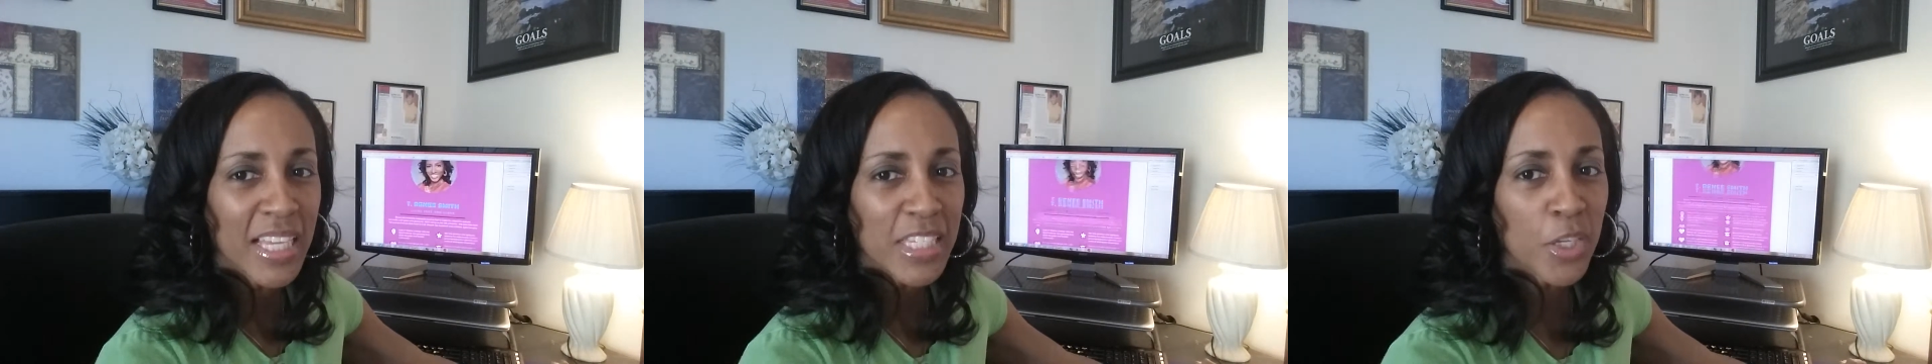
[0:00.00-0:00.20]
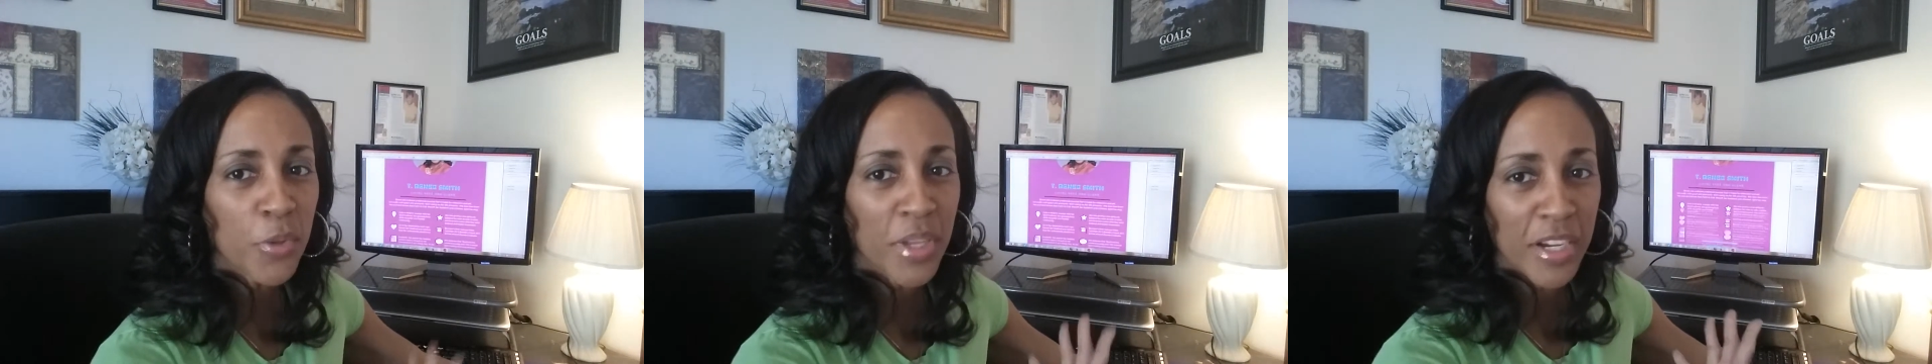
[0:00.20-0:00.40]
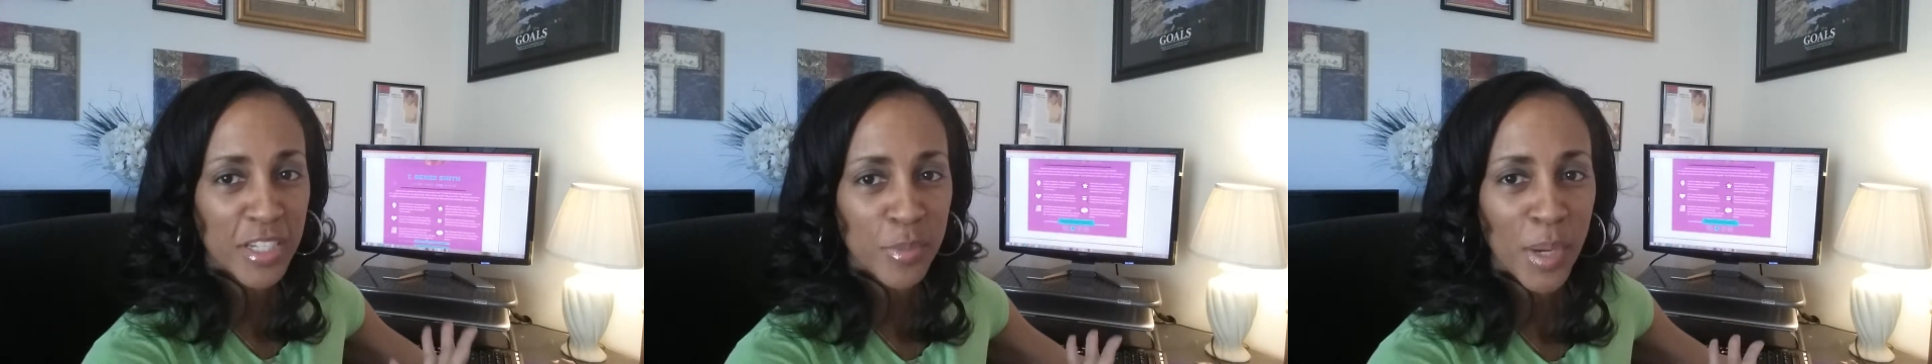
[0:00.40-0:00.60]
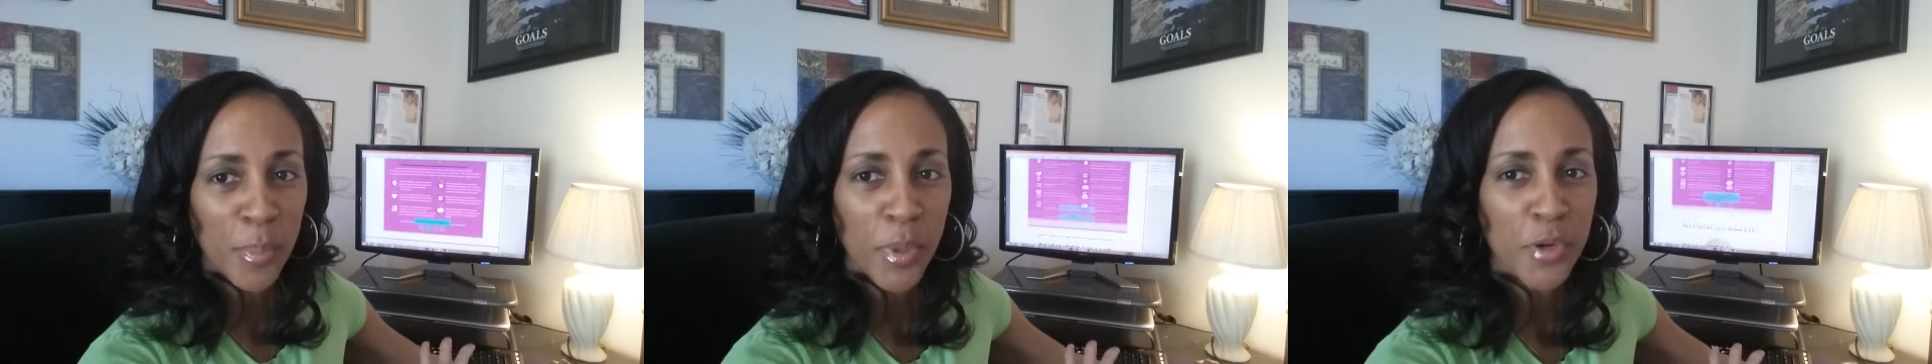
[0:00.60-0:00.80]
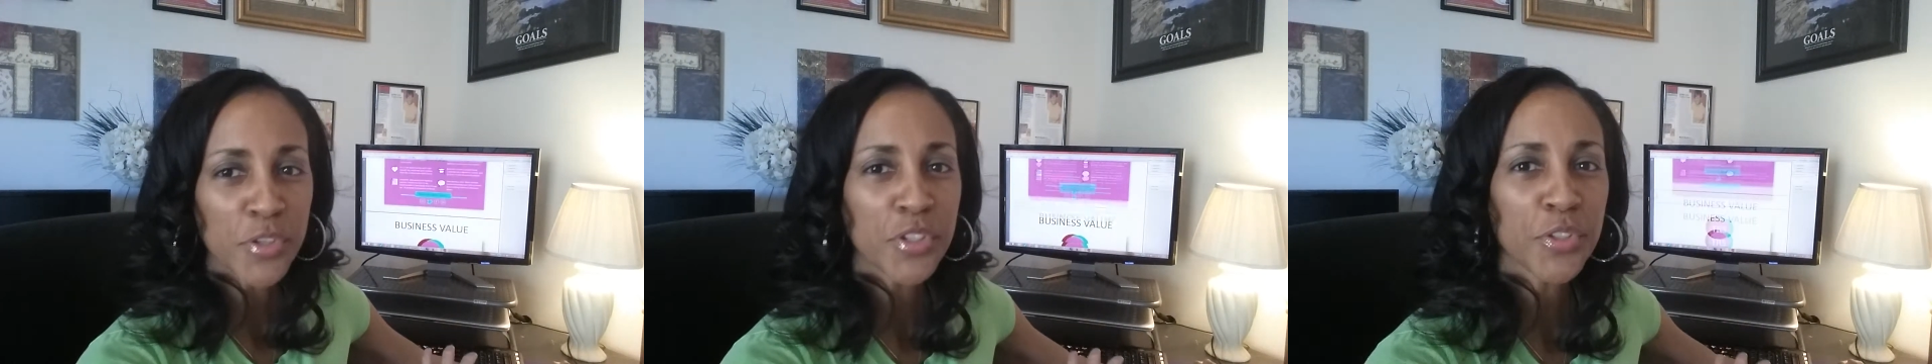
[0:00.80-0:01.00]
So there's my
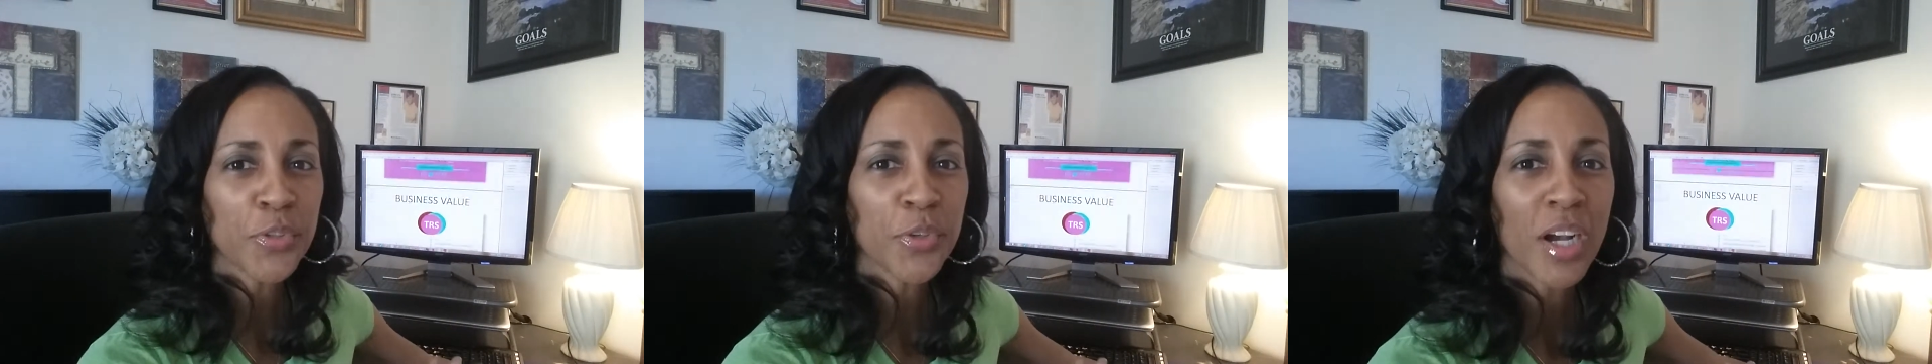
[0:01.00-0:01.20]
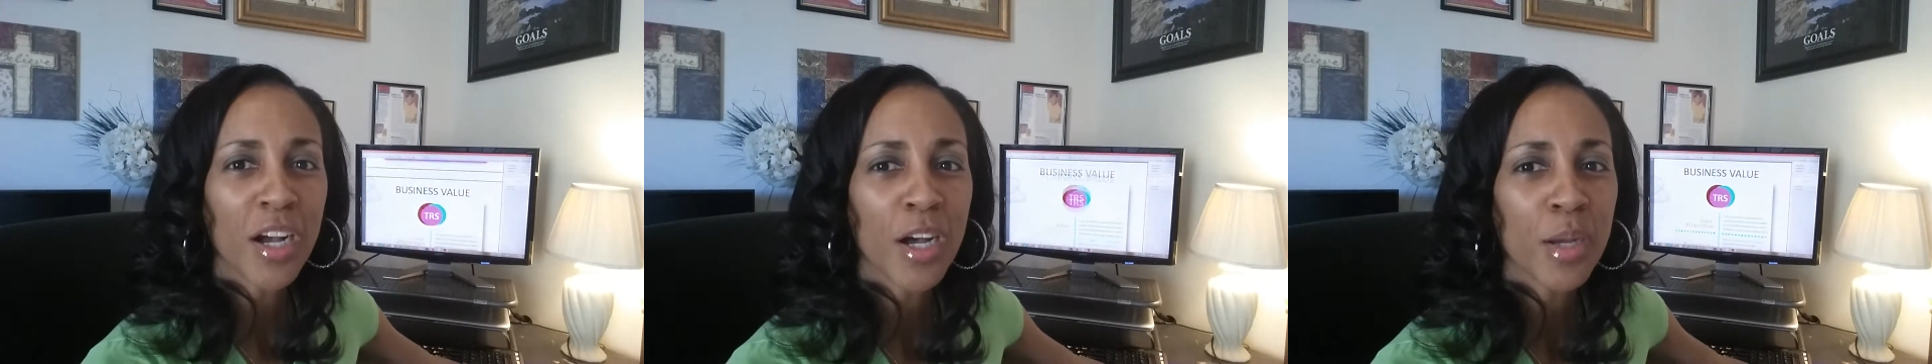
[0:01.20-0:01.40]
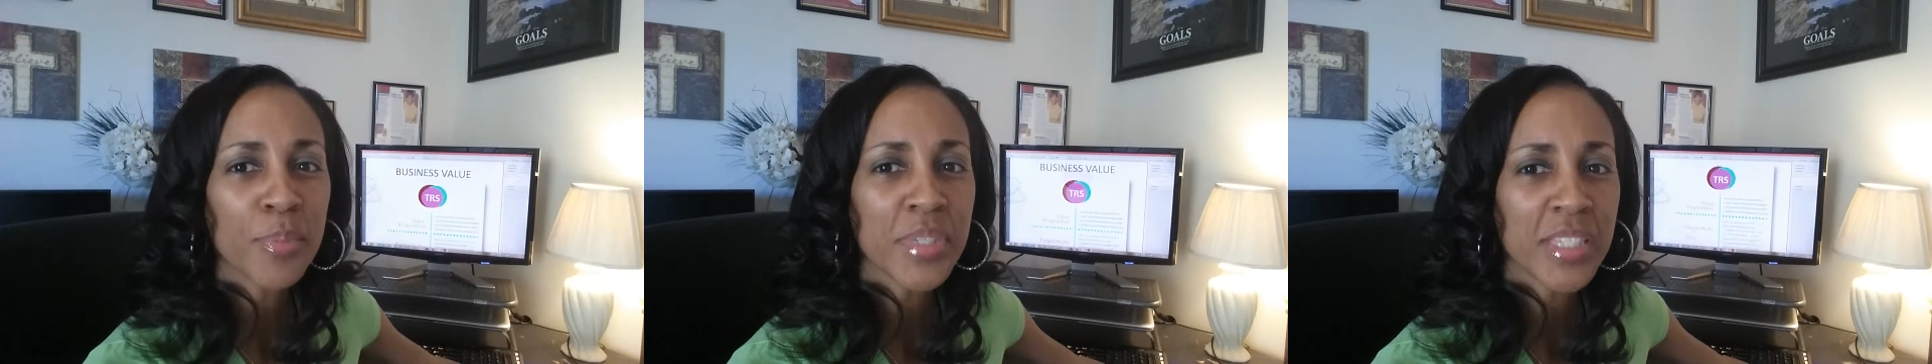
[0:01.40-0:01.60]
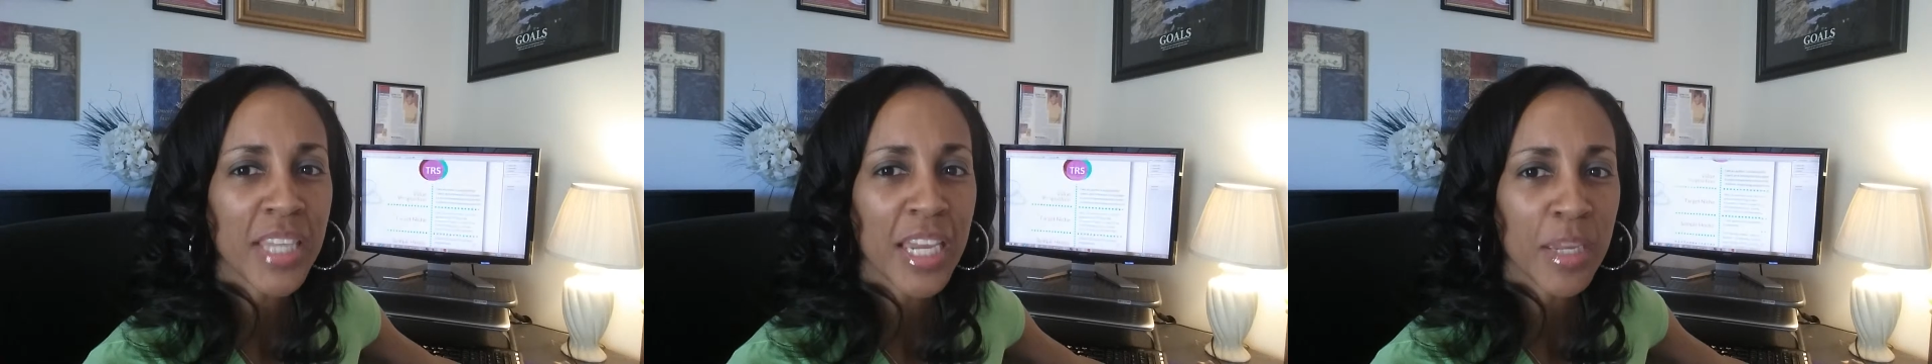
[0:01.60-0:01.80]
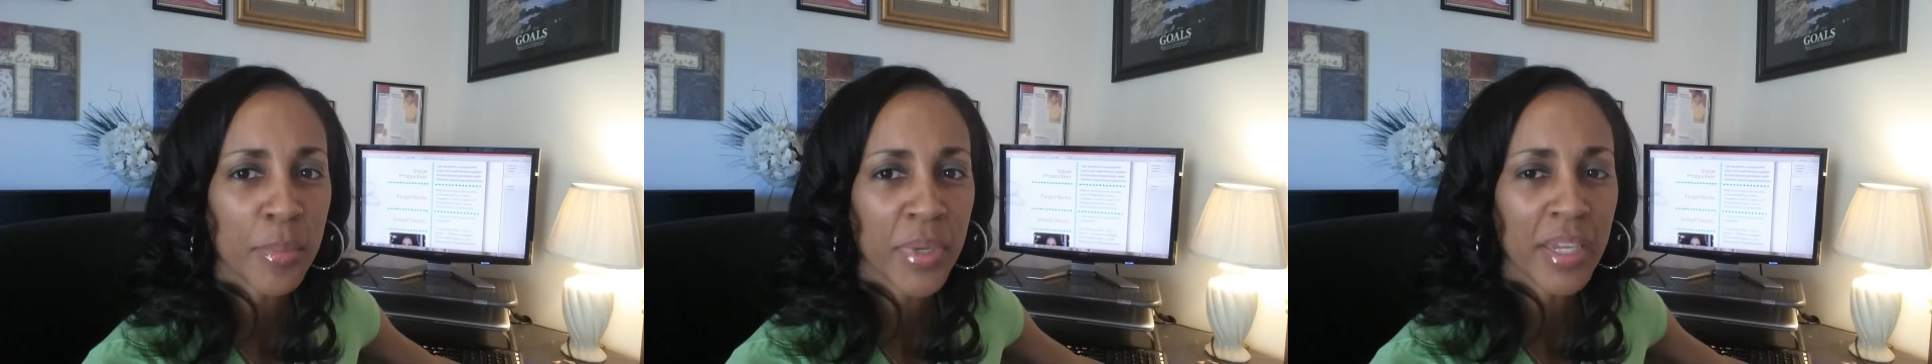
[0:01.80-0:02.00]
personal
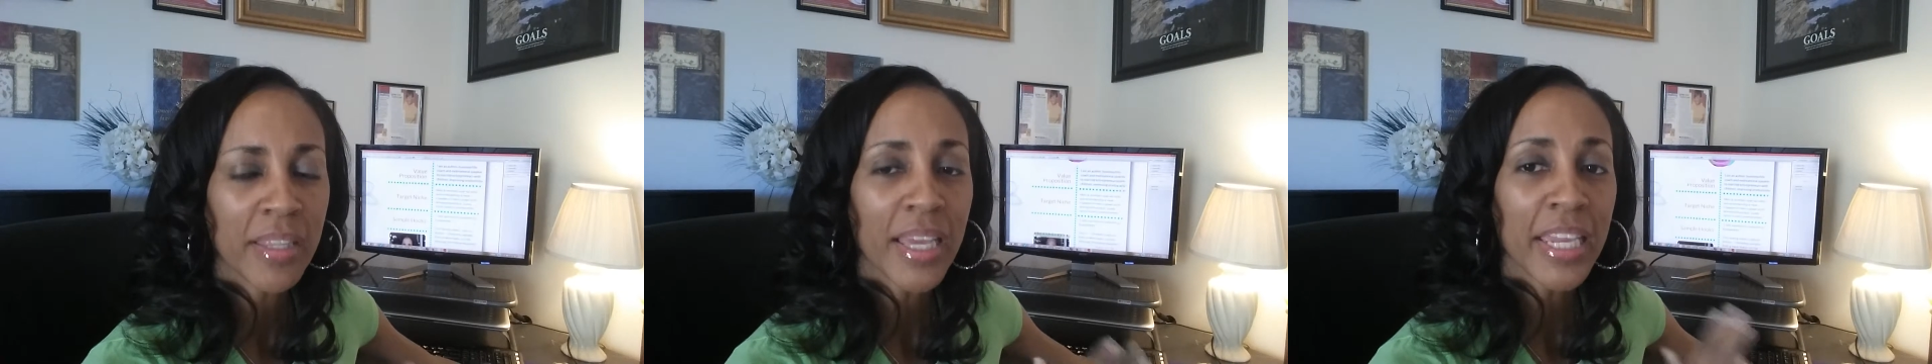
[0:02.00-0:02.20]
statement.